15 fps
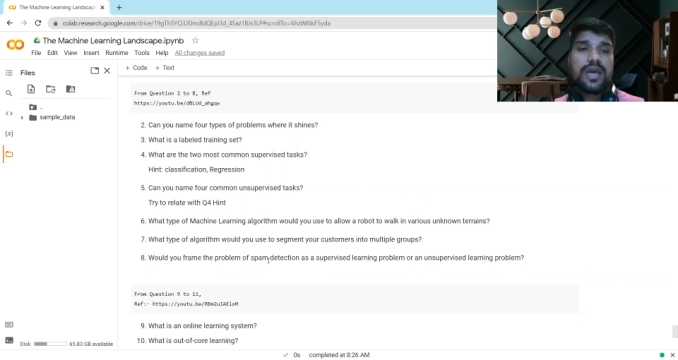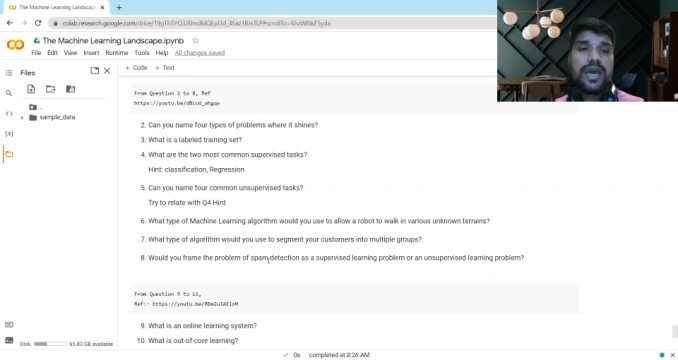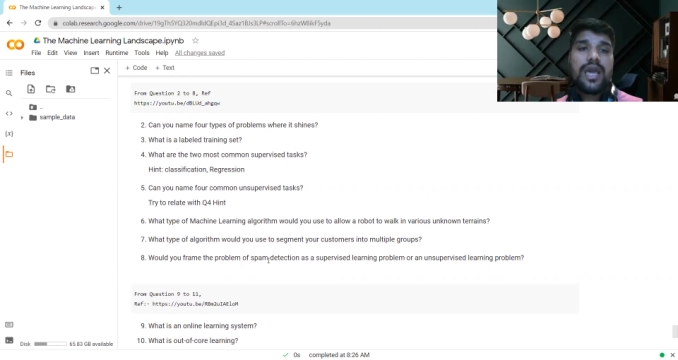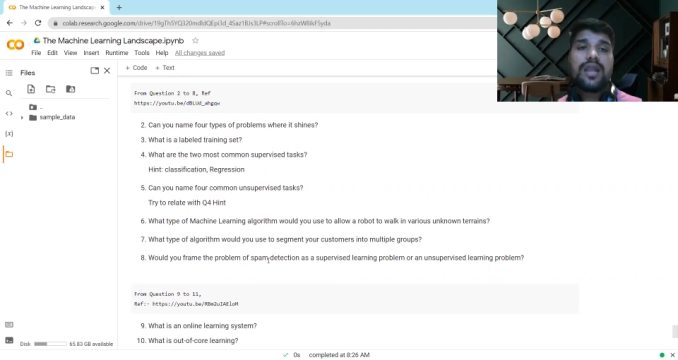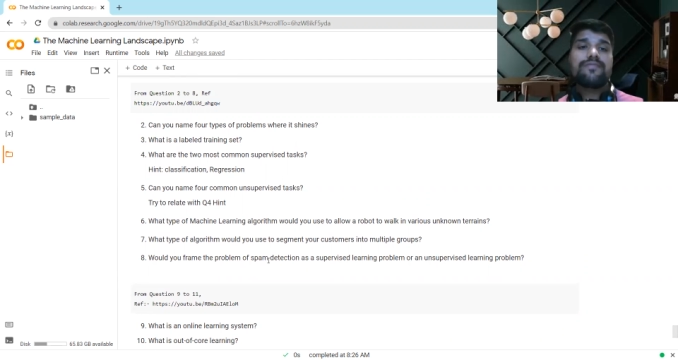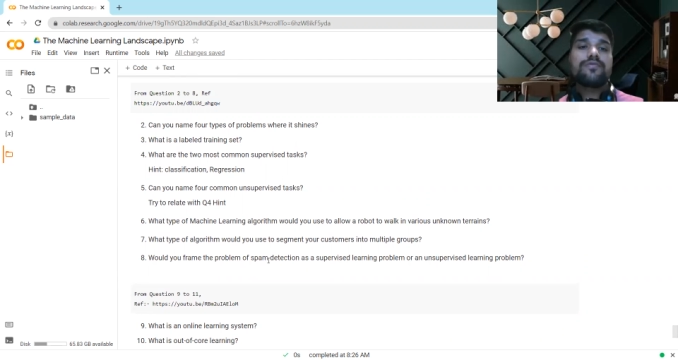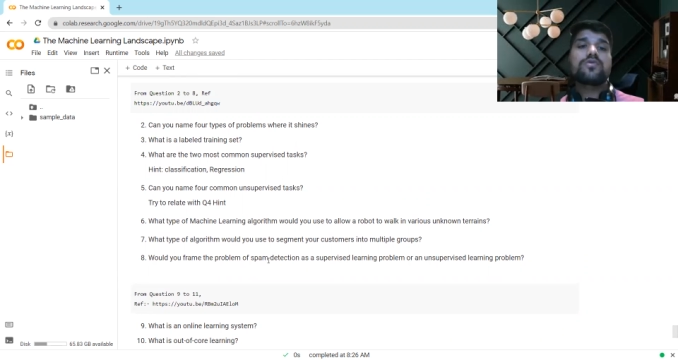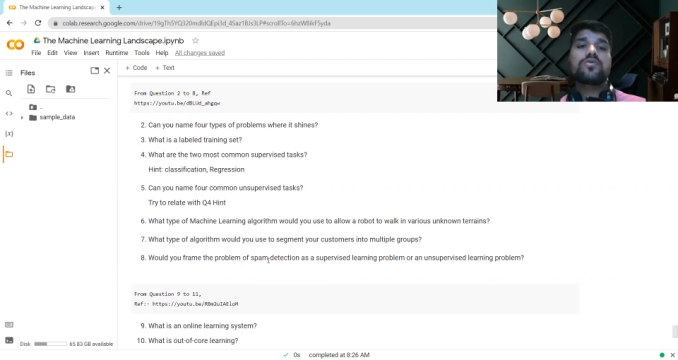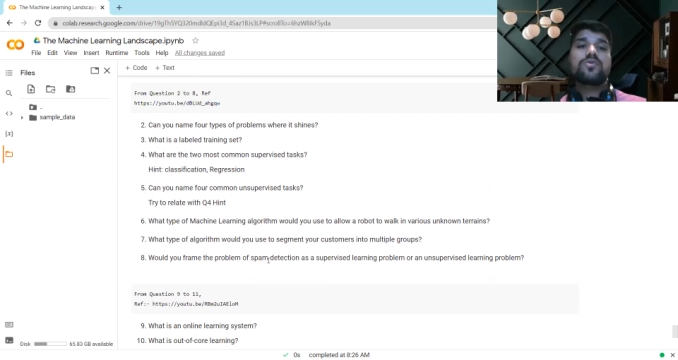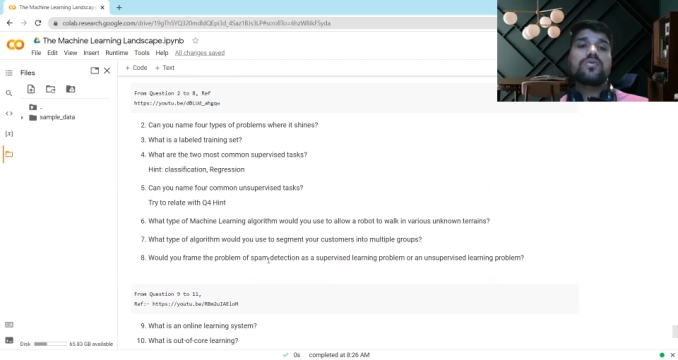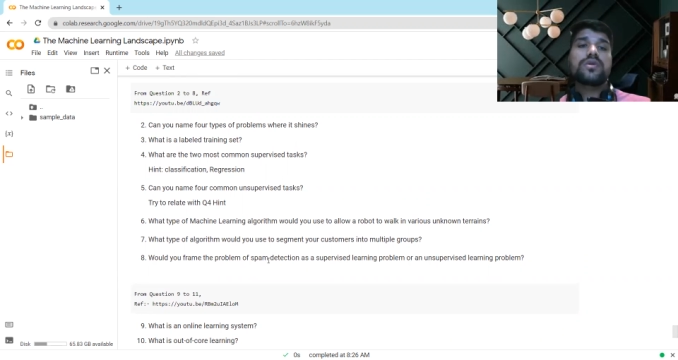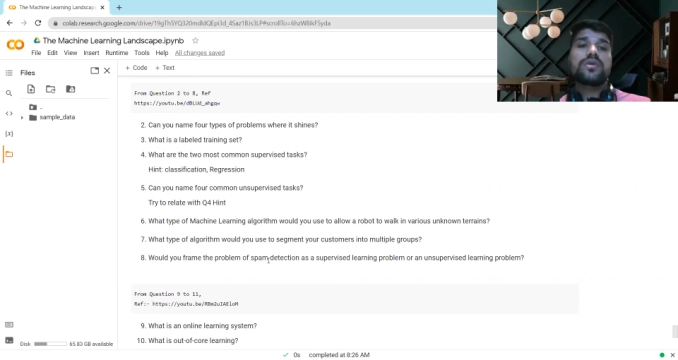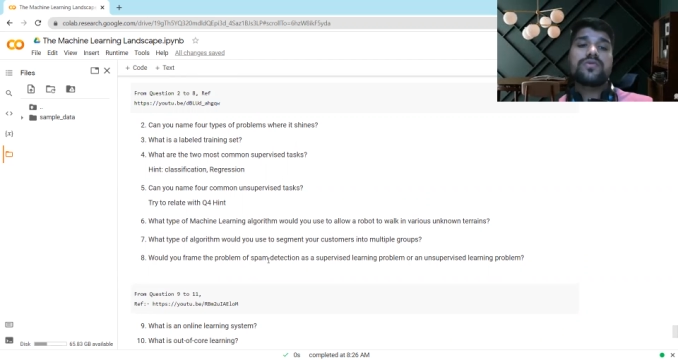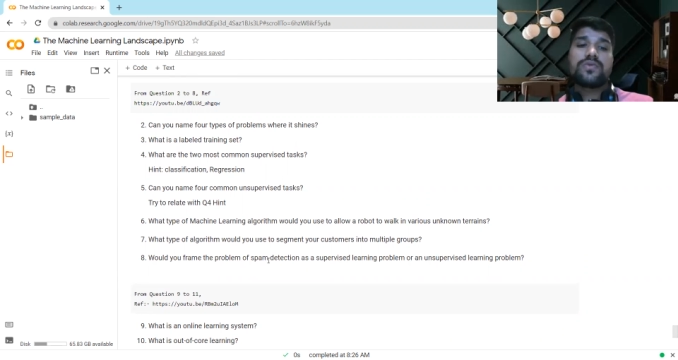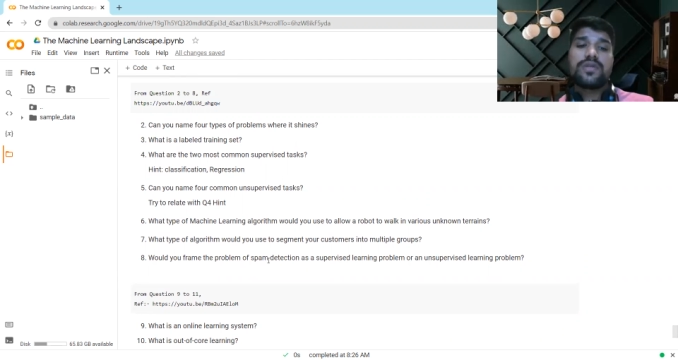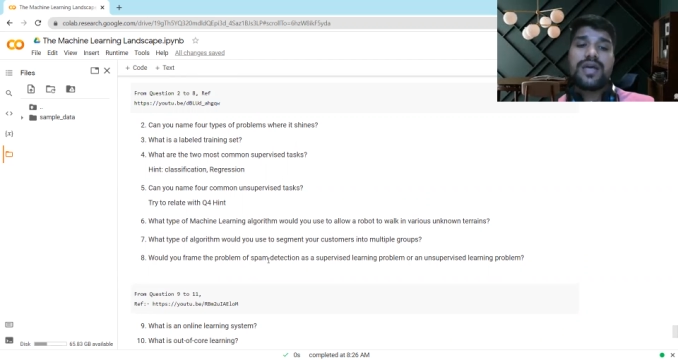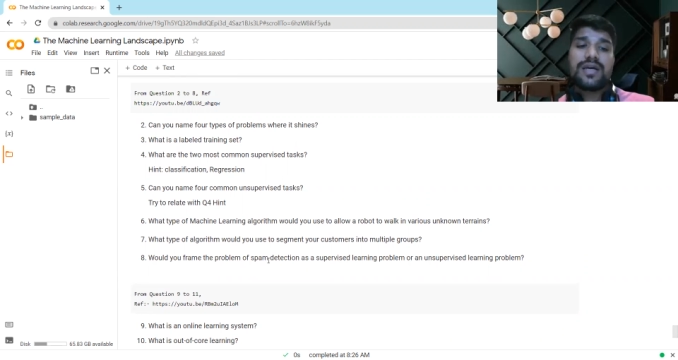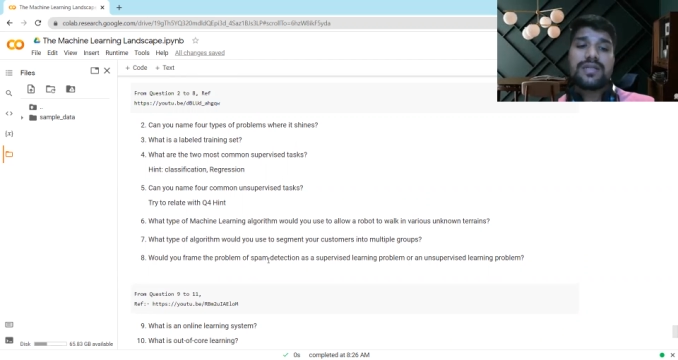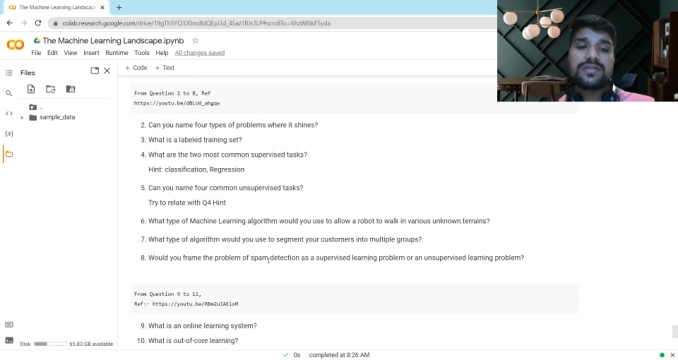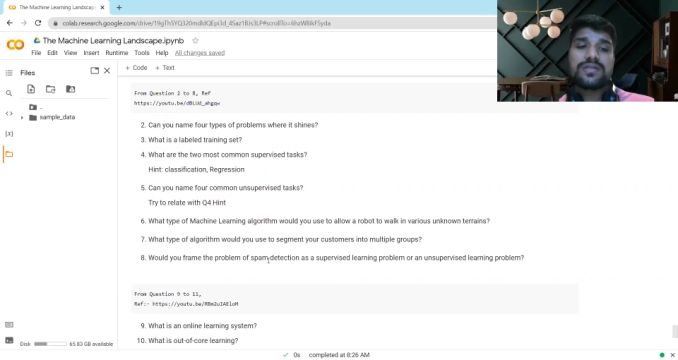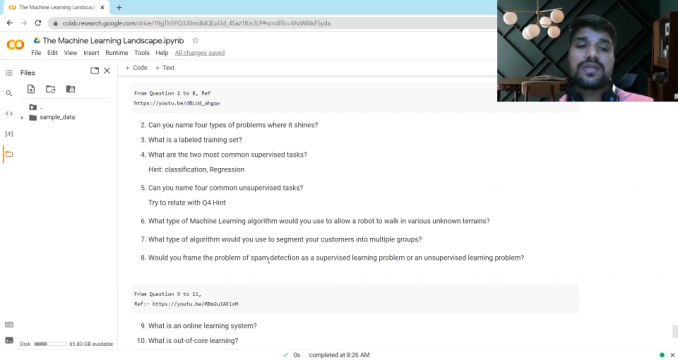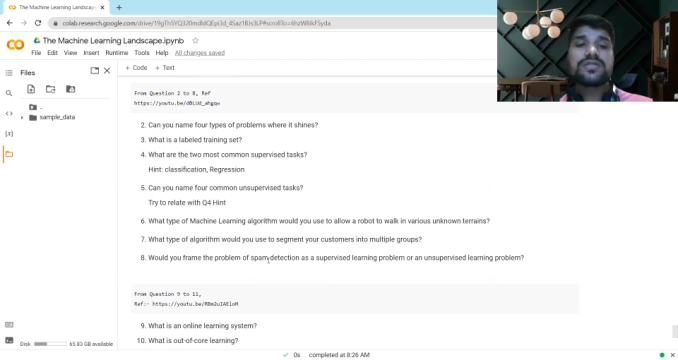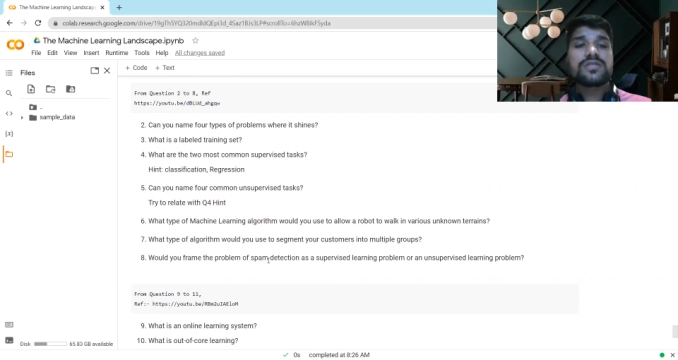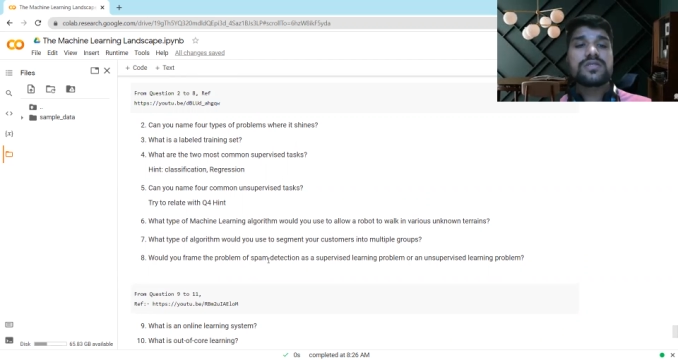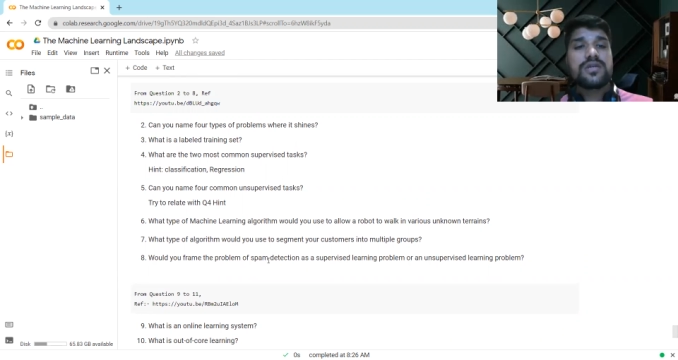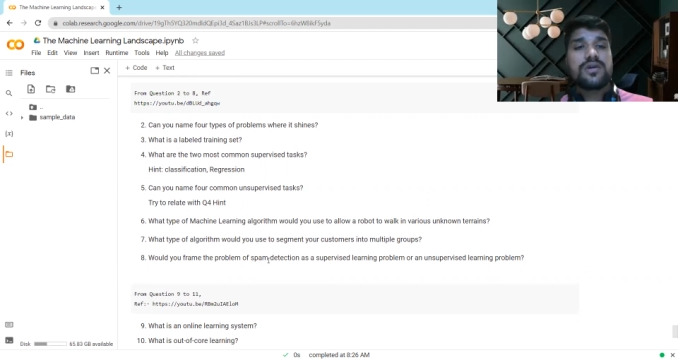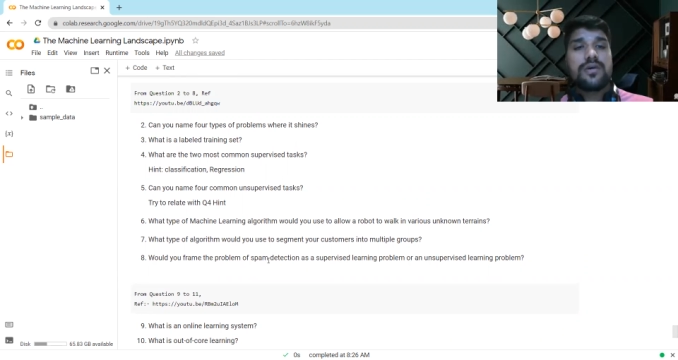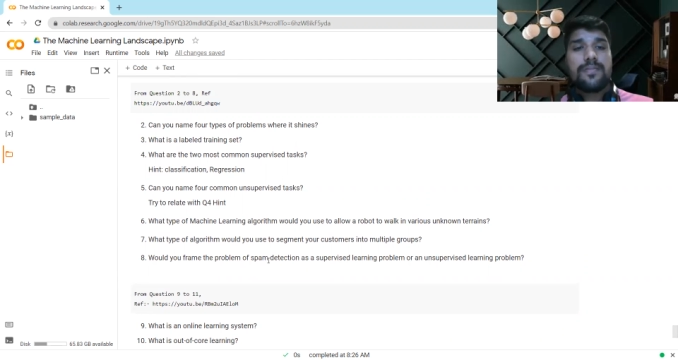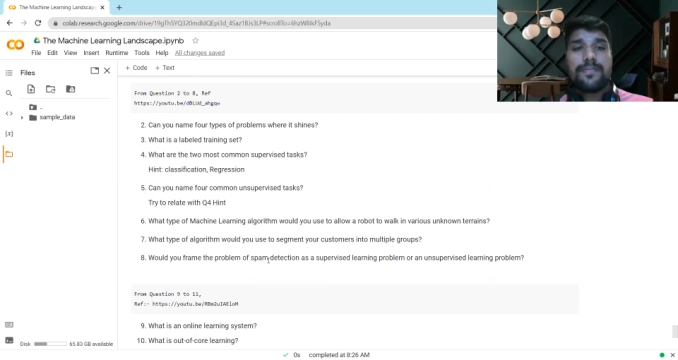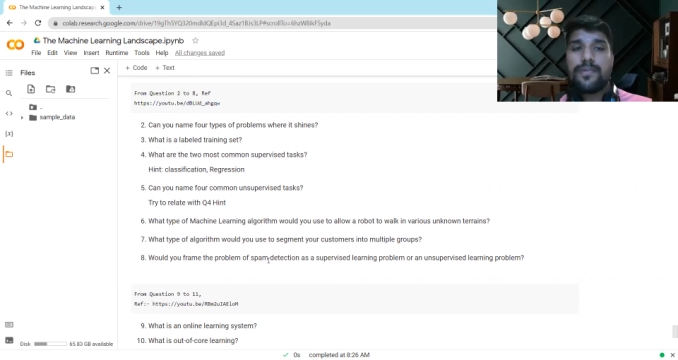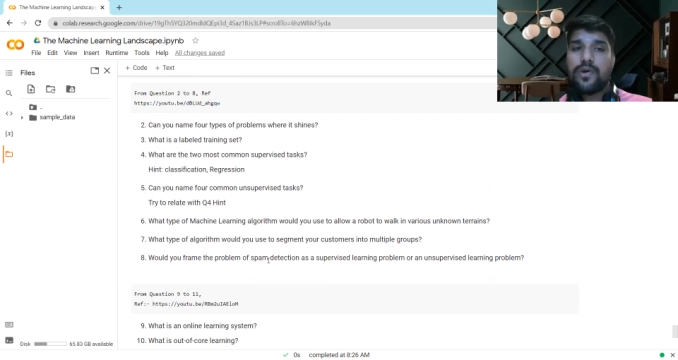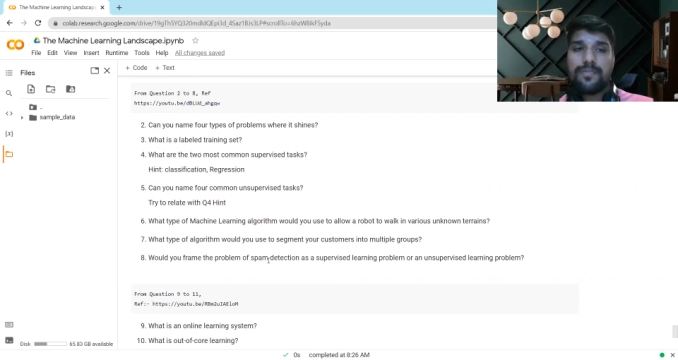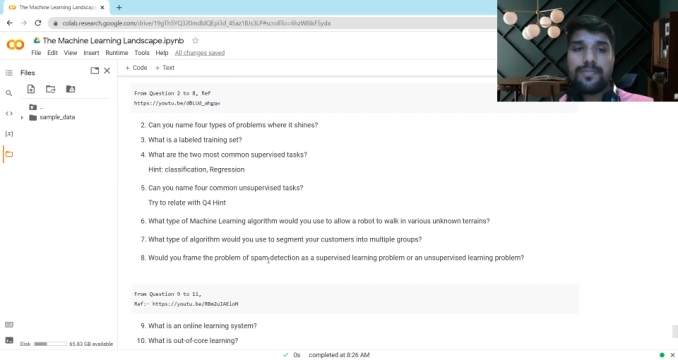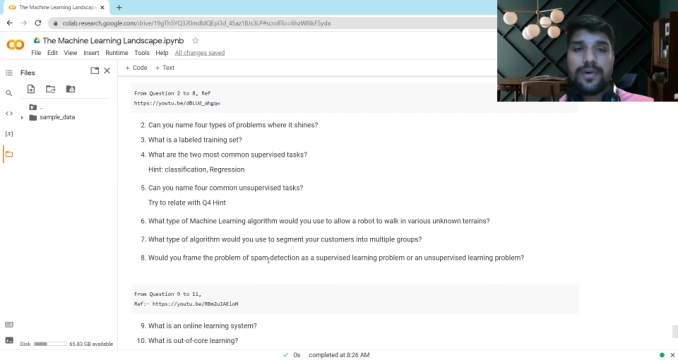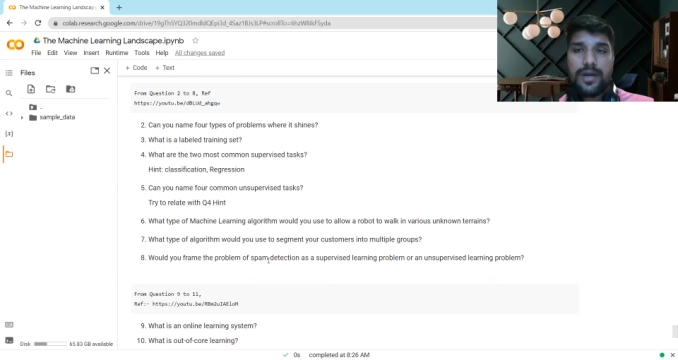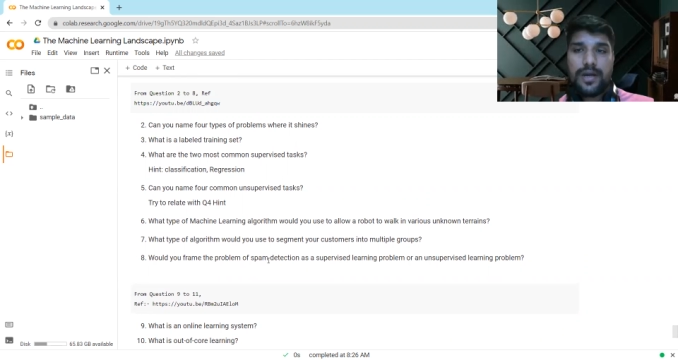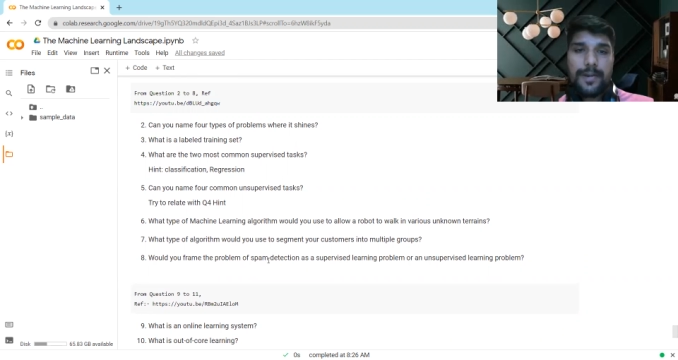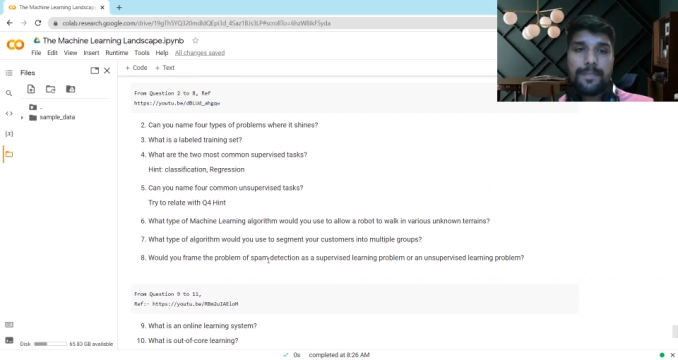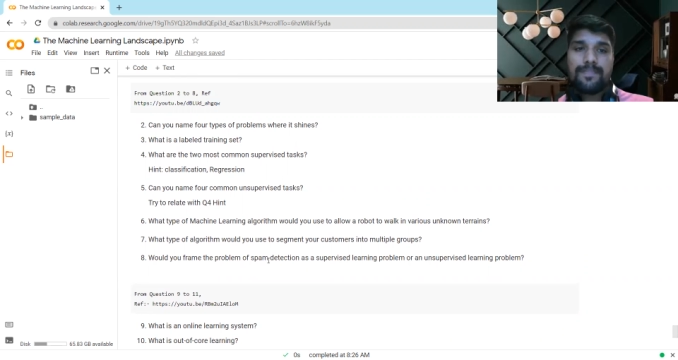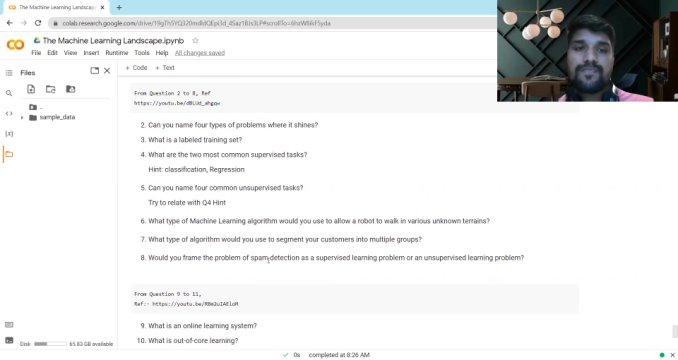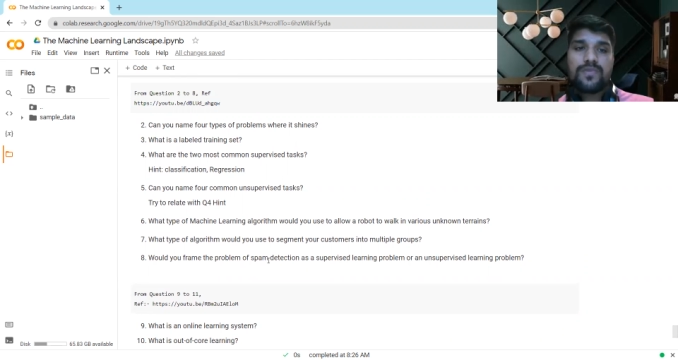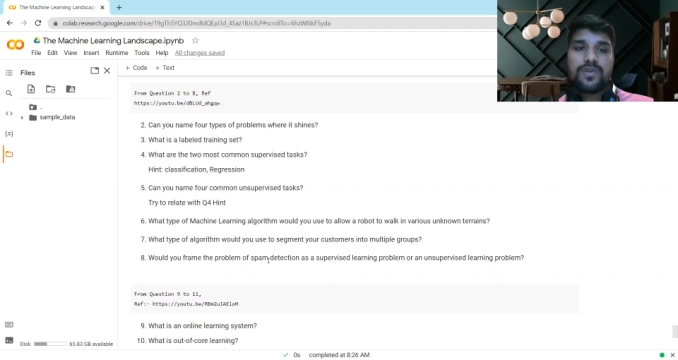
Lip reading: help you to give the answers properly.